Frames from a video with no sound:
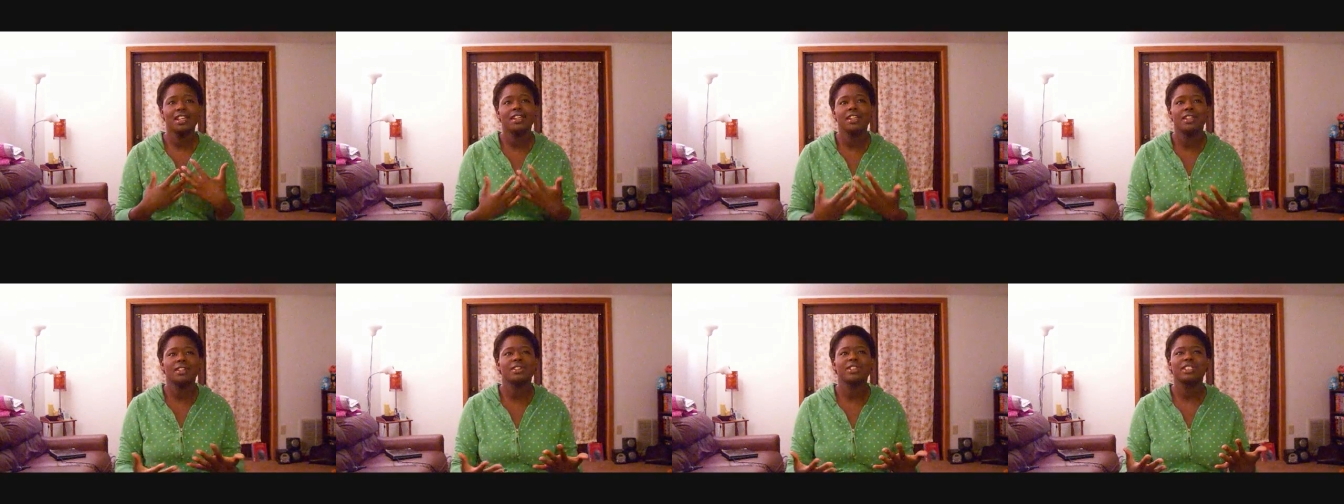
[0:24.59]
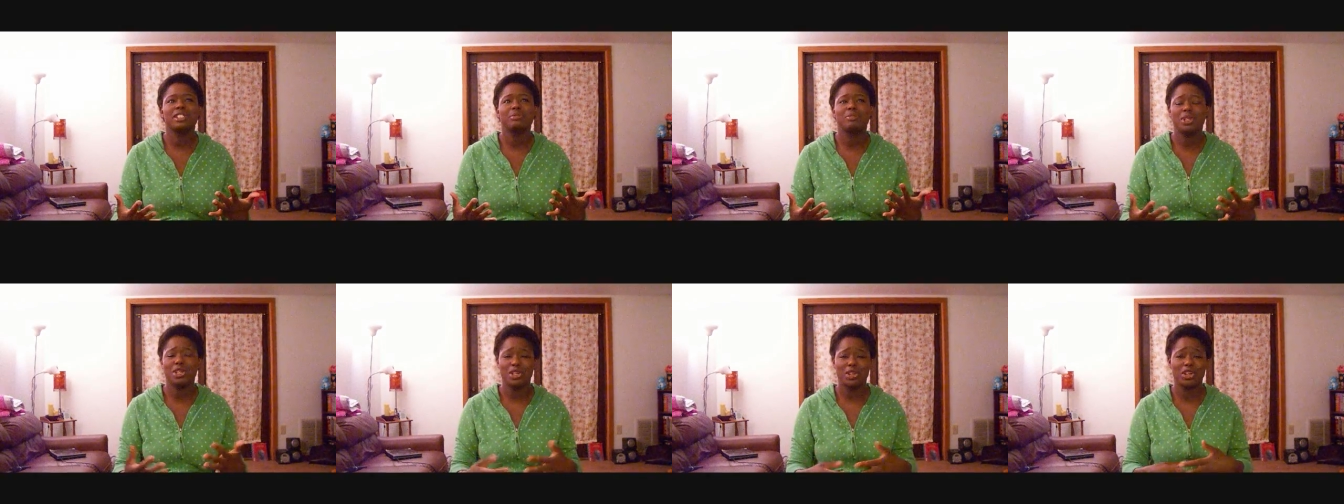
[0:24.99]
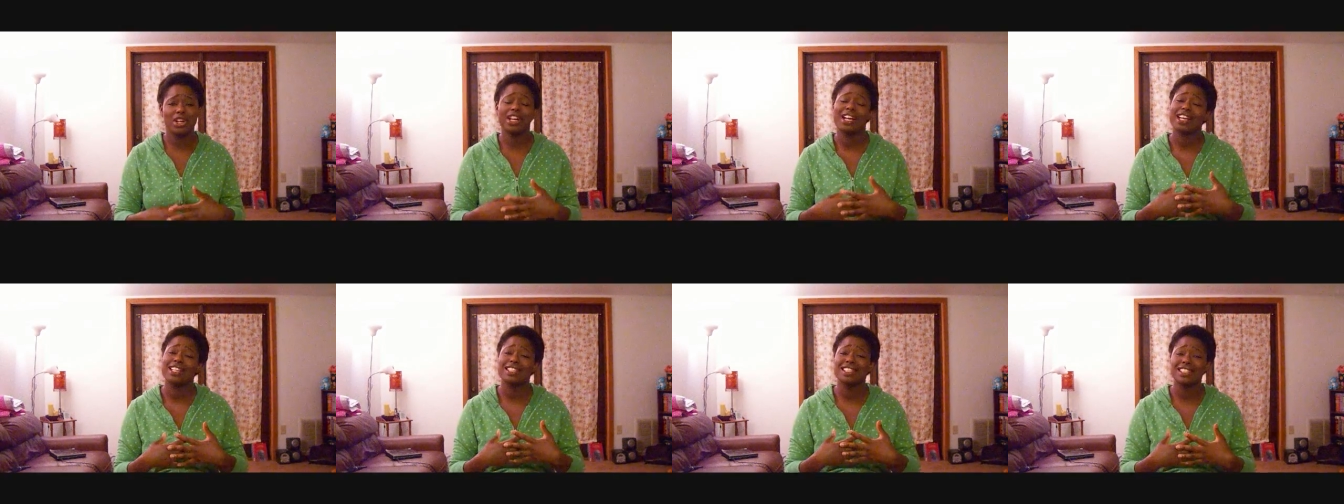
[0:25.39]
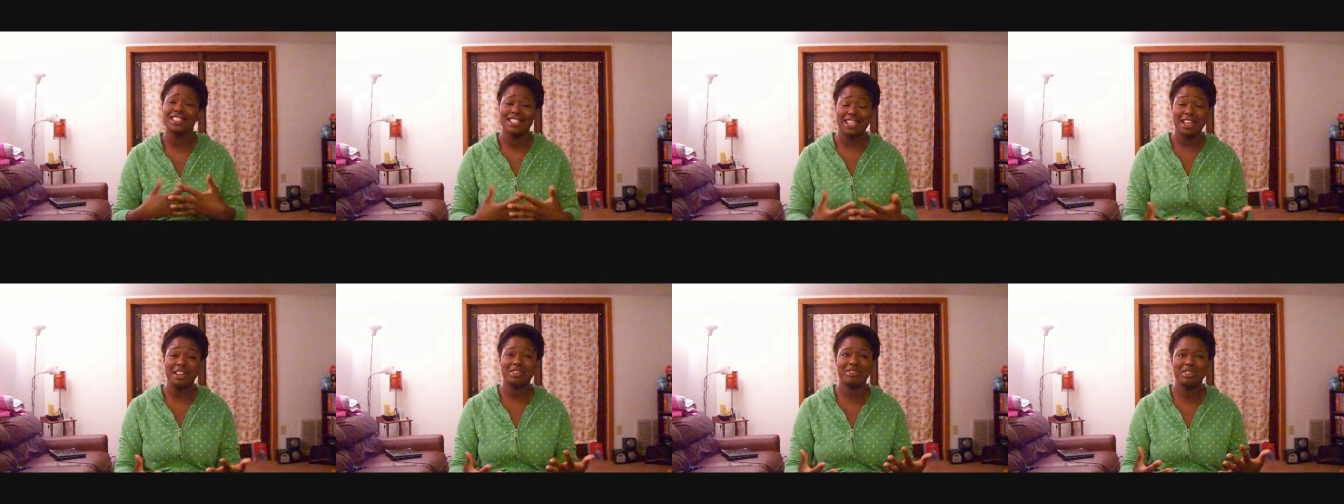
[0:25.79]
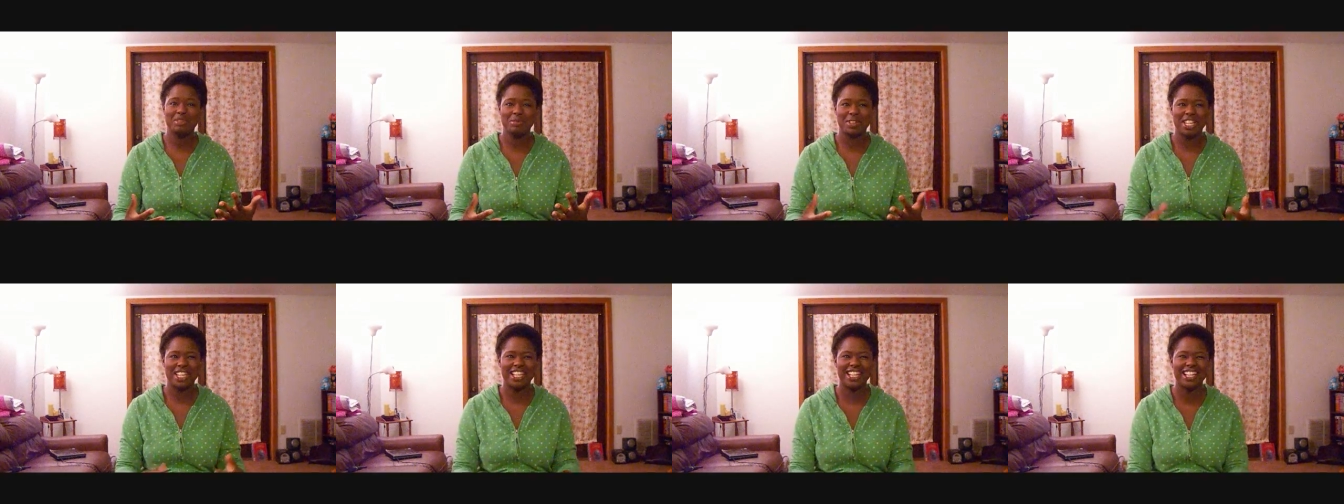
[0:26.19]
heals me or has saved
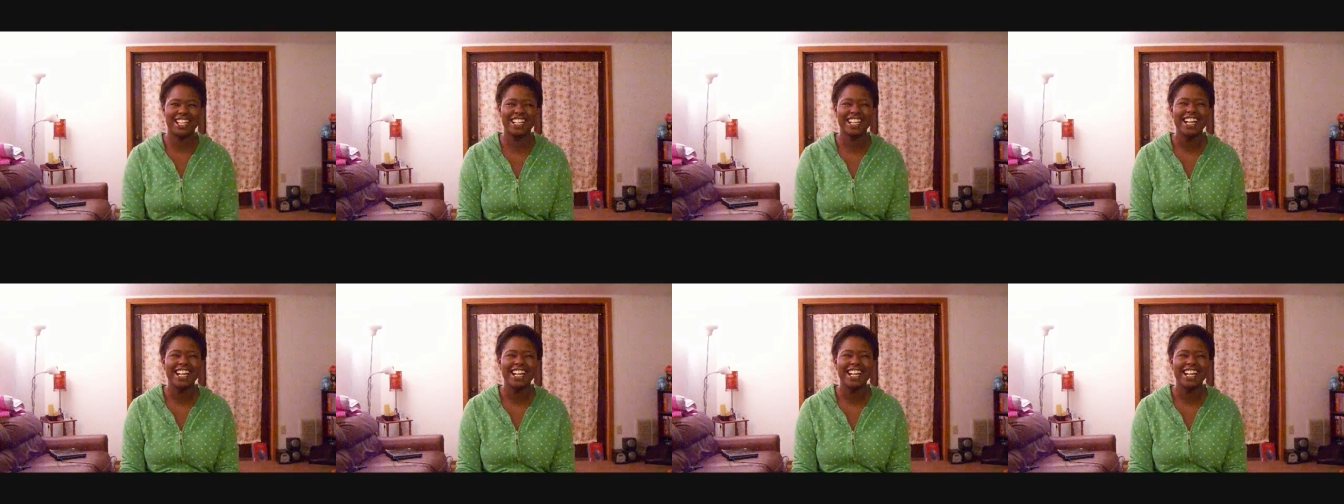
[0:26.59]
me.